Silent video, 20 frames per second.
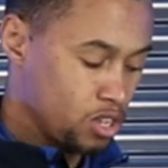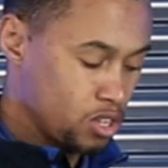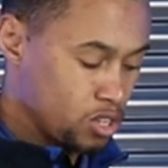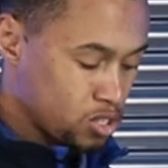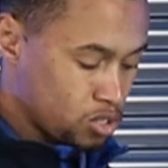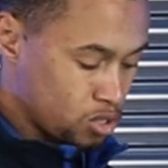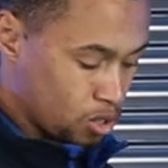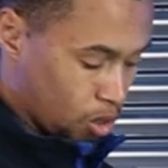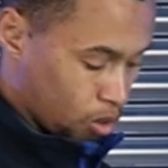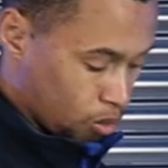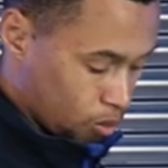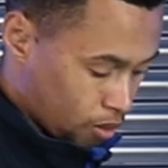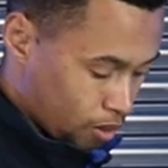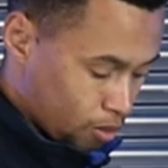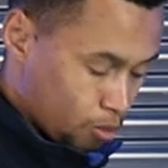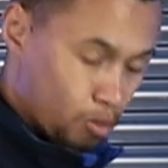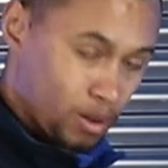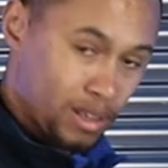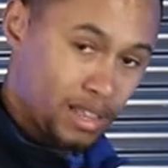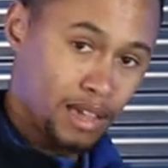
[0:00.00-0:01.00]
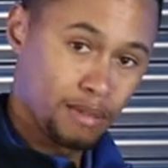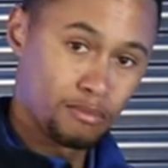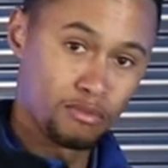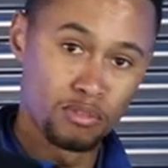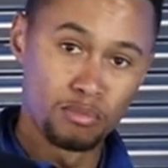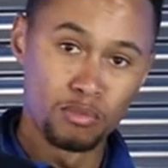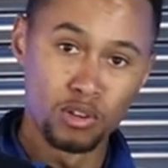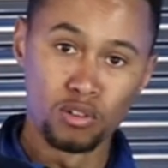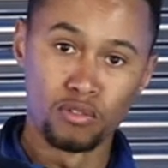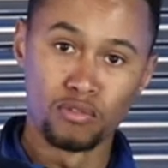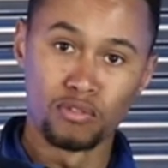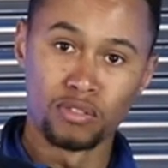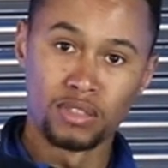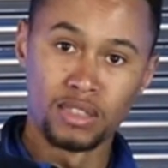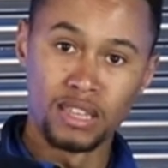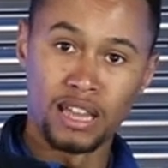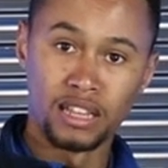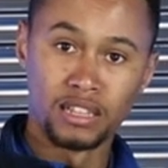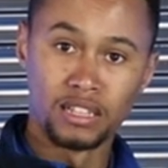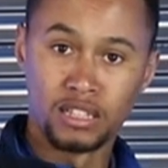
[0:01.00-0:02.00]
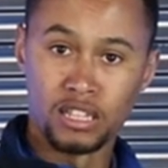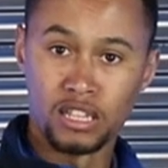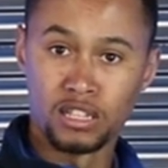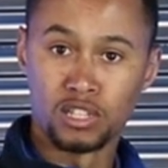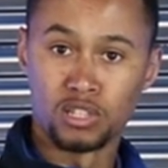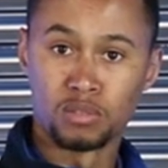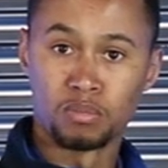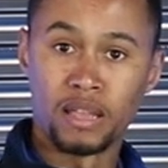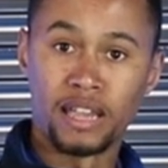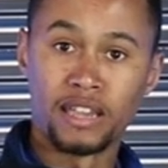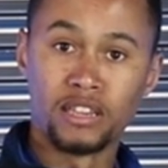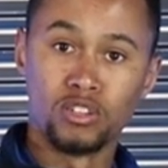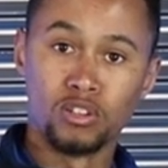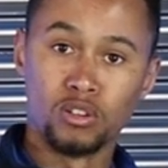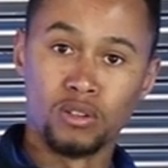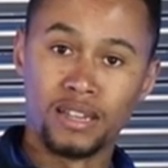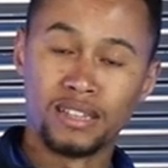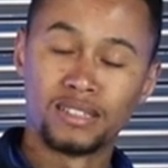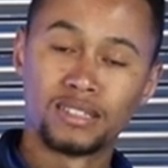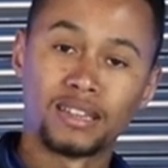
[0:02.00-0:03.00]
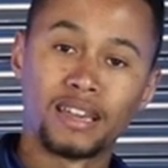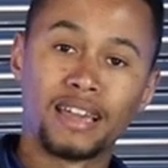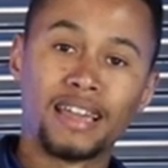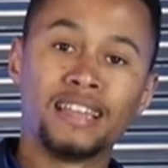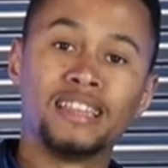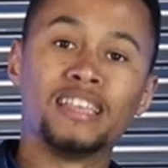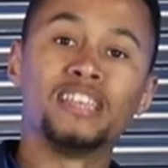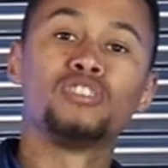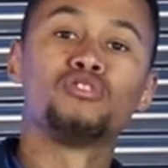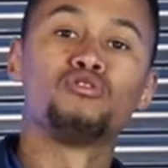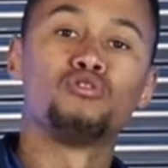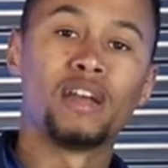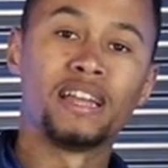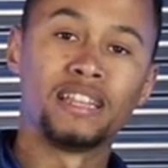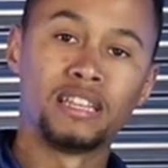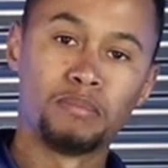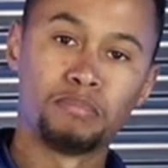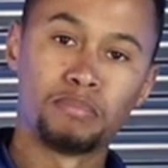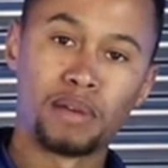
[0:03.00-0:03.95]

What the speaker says: So when I remove the LED display unit, it is draining